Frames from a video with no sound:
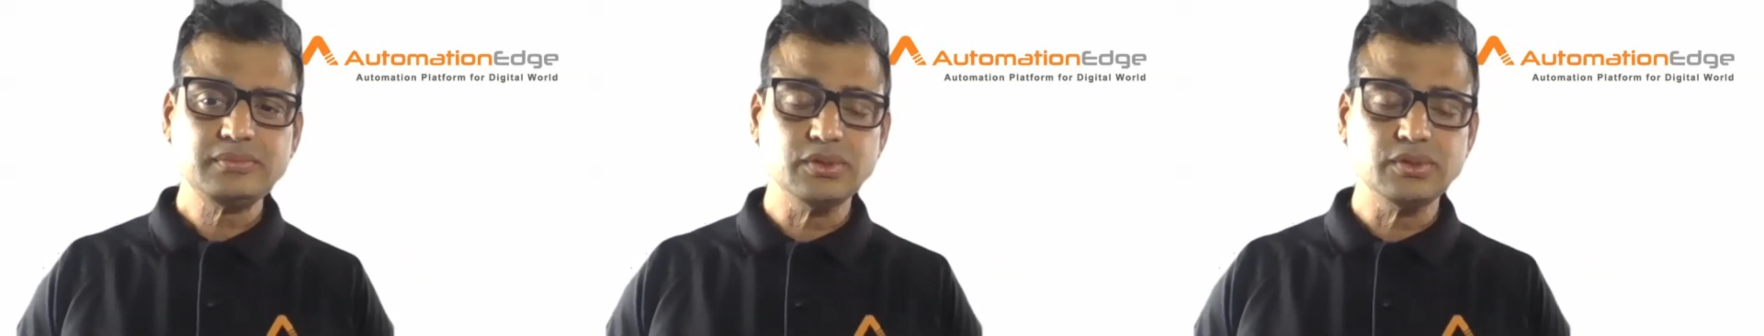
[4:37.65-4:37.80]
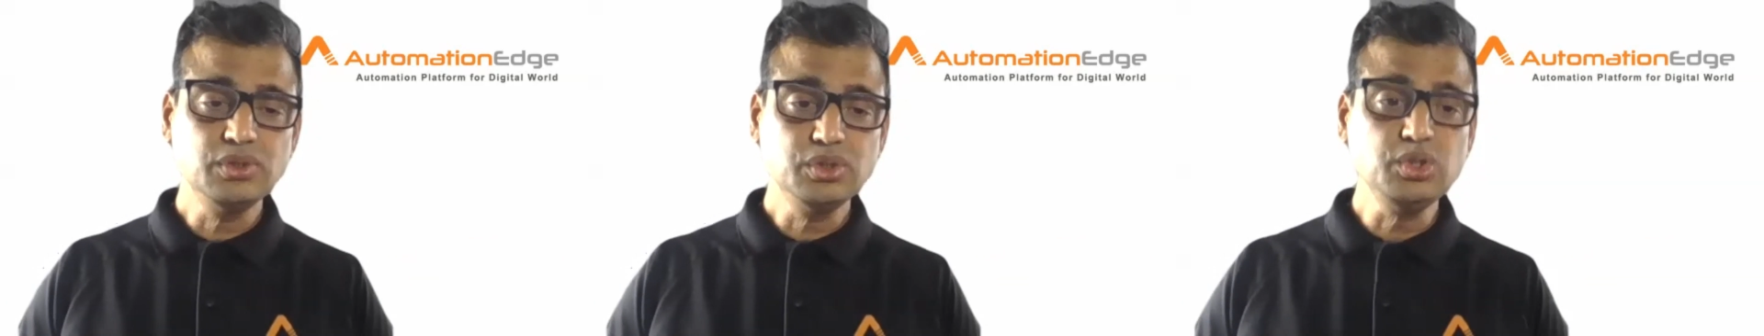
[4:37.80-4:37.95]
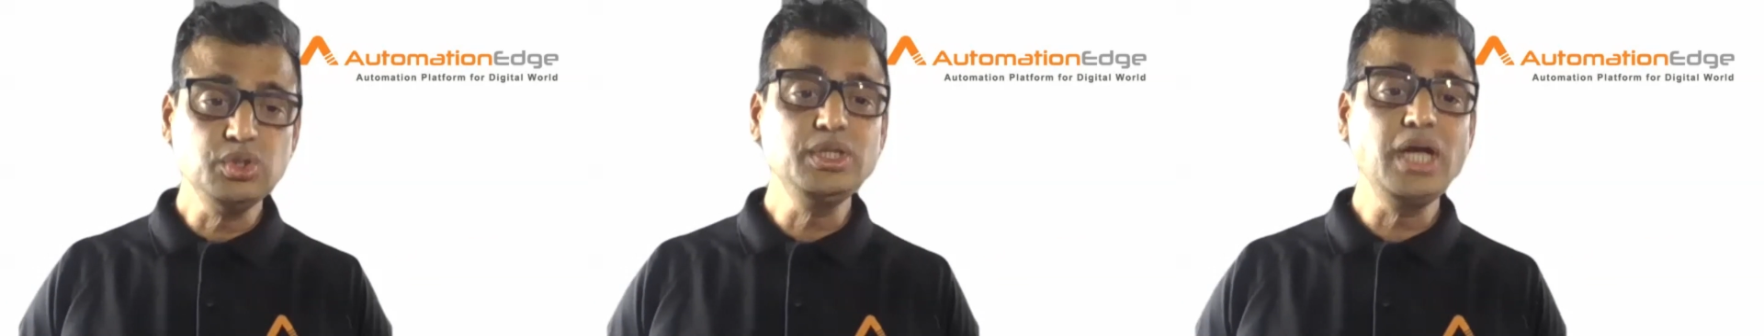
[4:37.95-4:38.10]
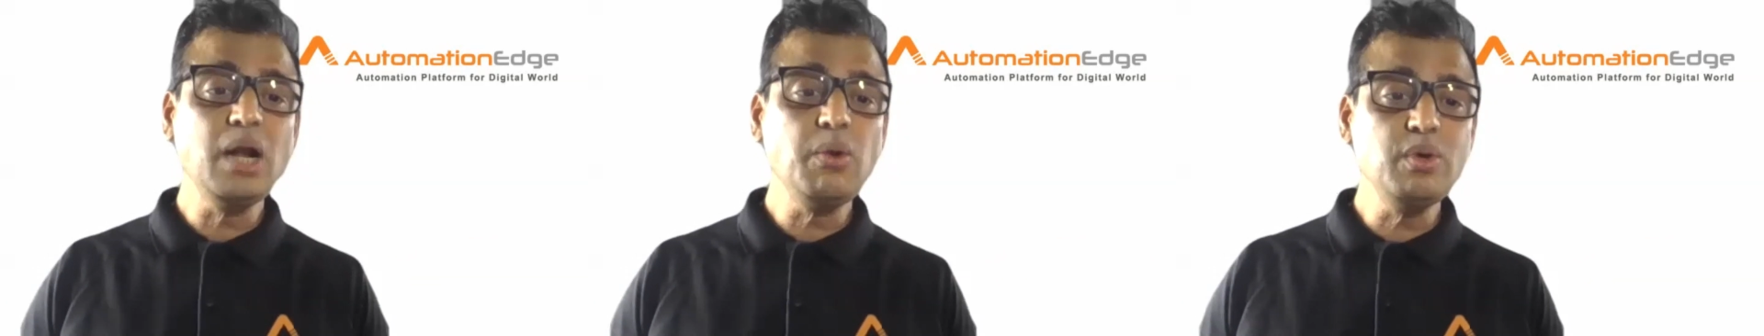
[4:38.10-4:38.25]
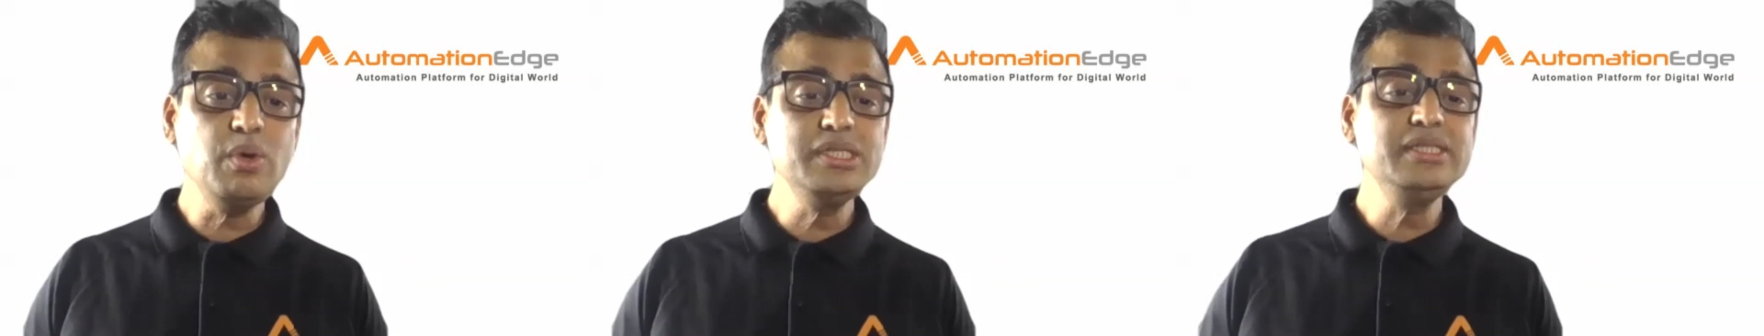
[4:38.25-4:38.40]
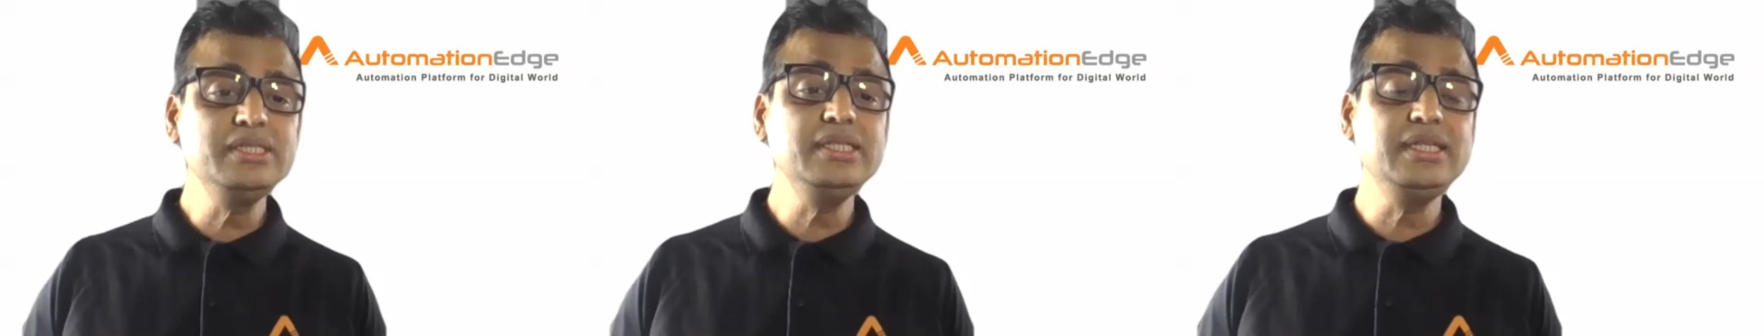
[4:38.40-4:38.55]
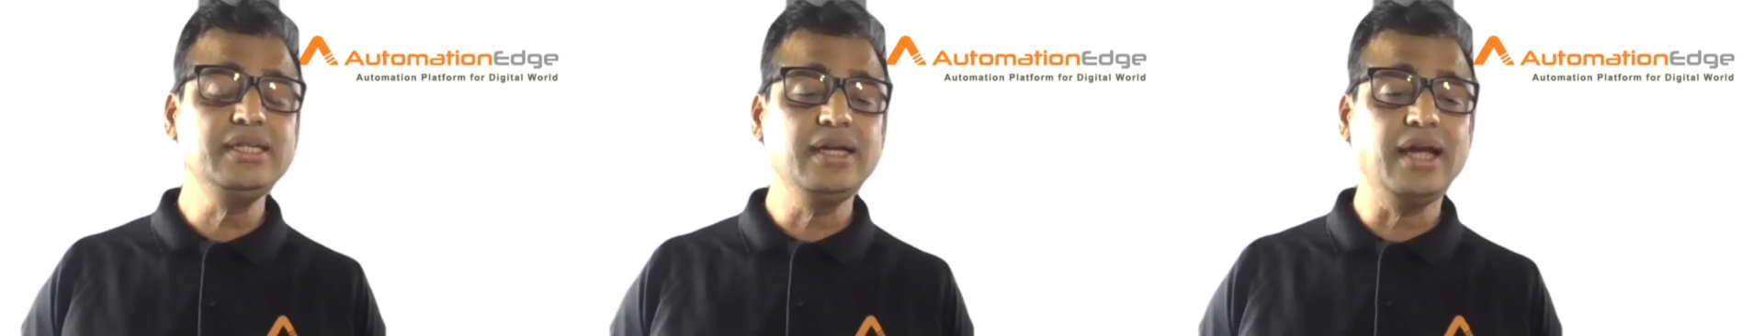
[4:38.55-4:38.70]
so that was
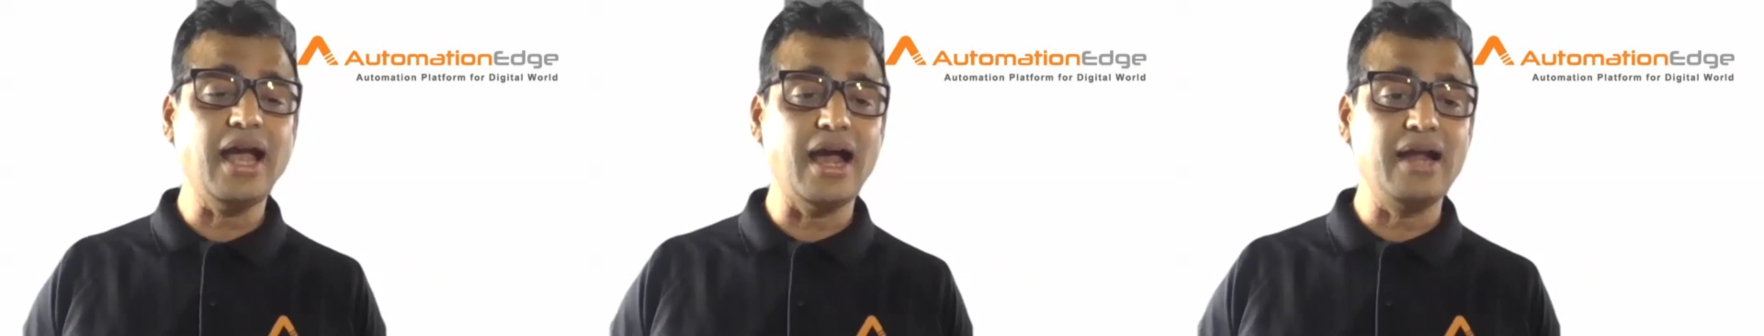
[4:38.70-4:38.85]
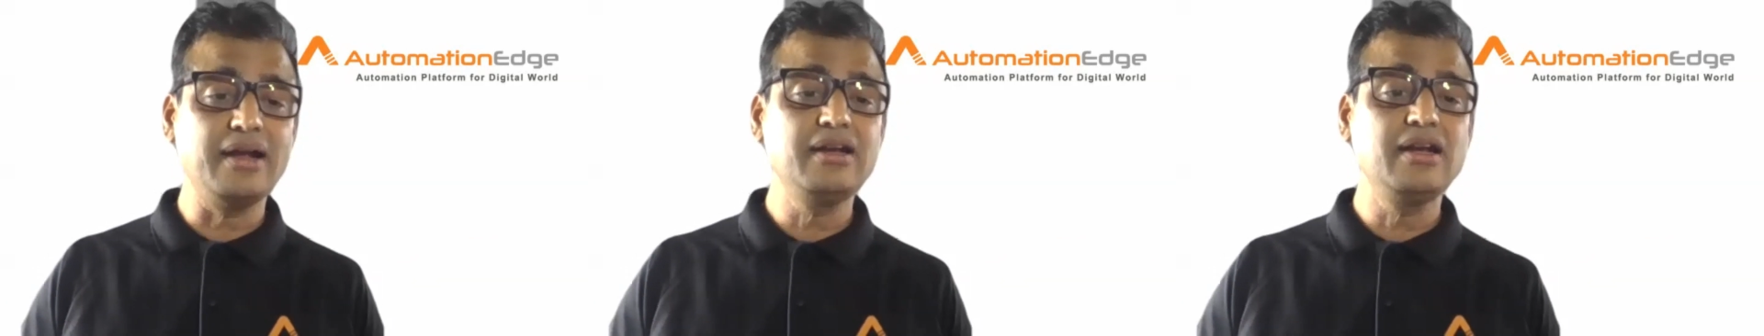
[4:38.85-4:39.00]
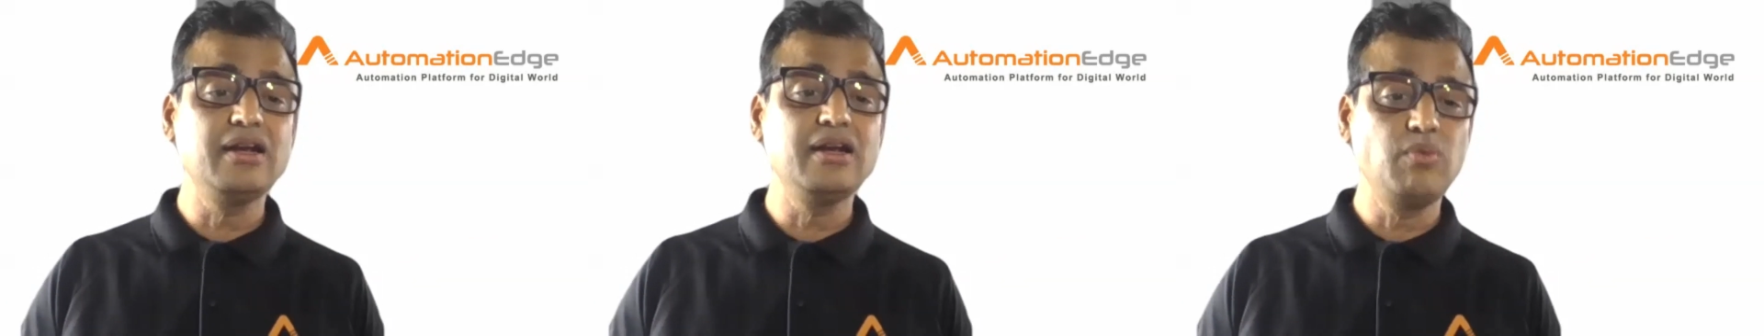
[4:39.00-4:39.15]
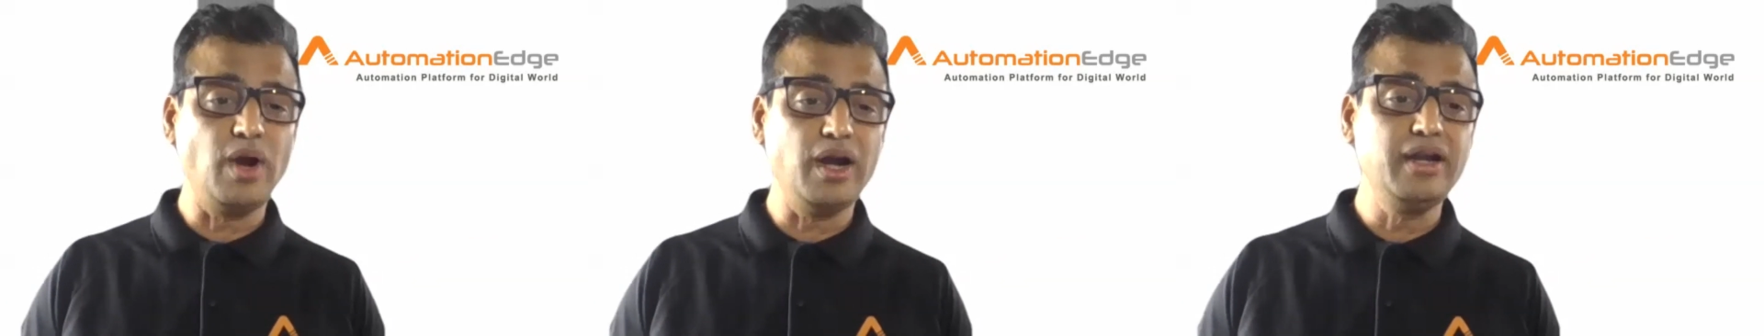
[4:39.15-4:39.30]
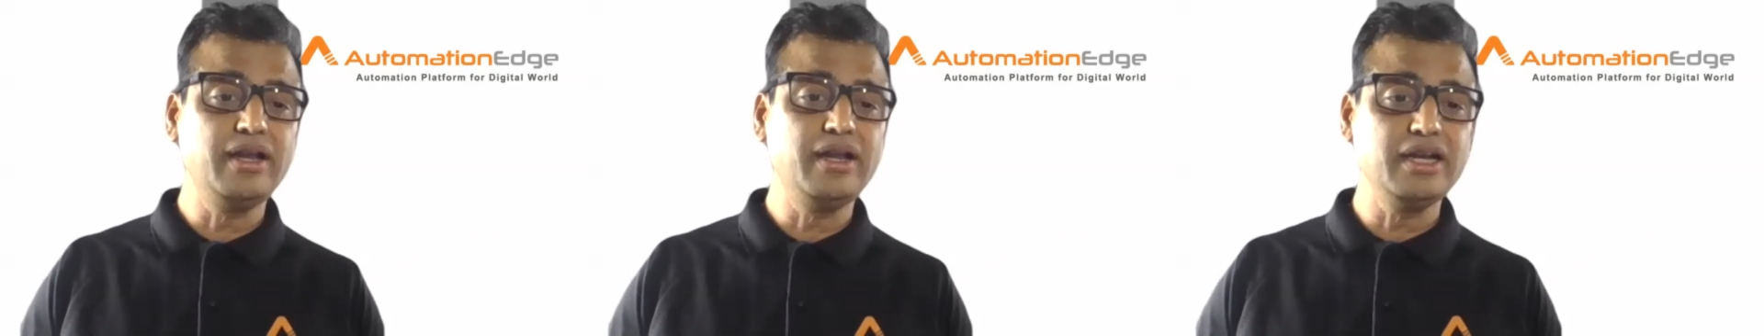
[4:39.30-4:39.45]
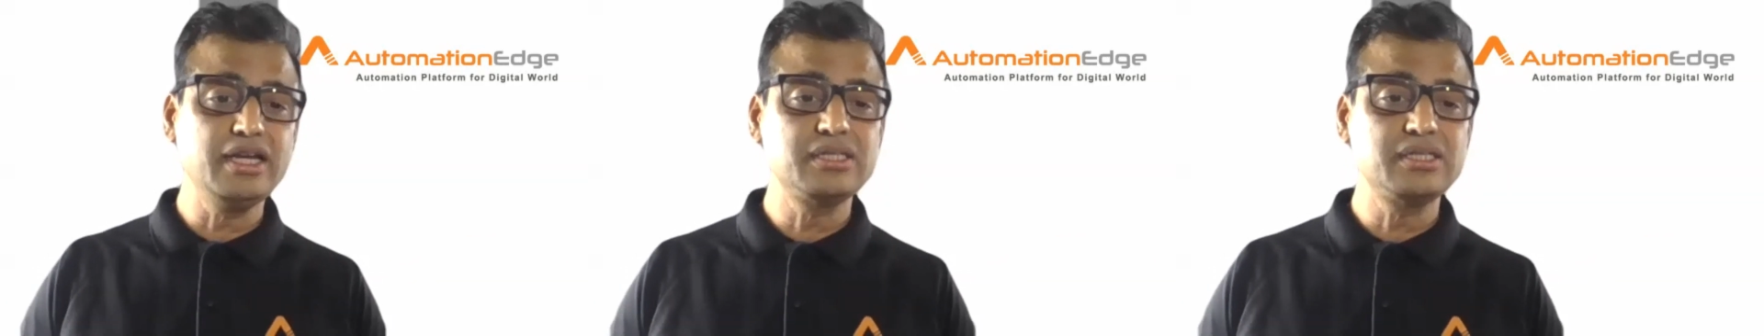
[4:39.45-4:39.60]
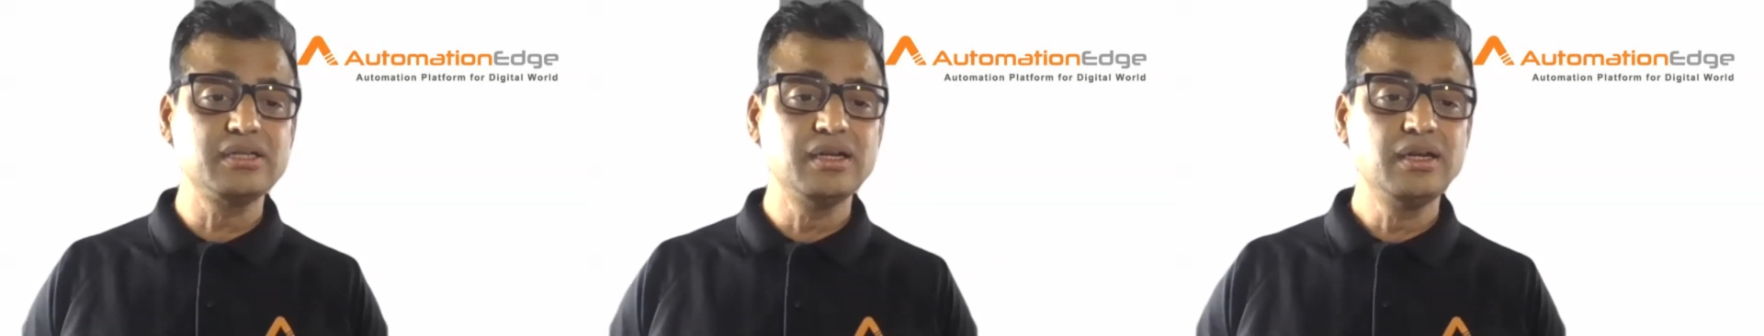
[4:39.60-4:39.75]
the added
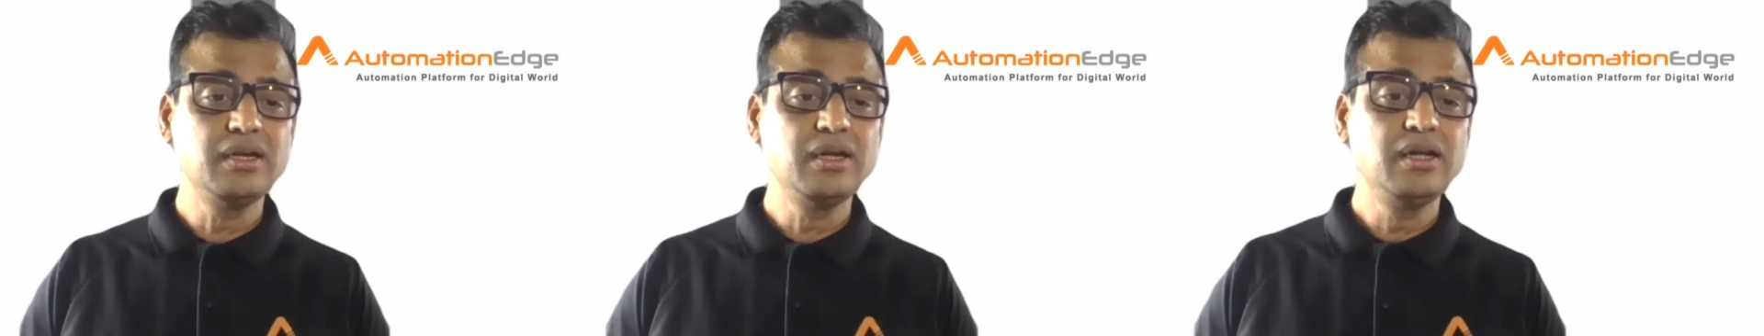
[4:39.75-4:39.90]
advantage.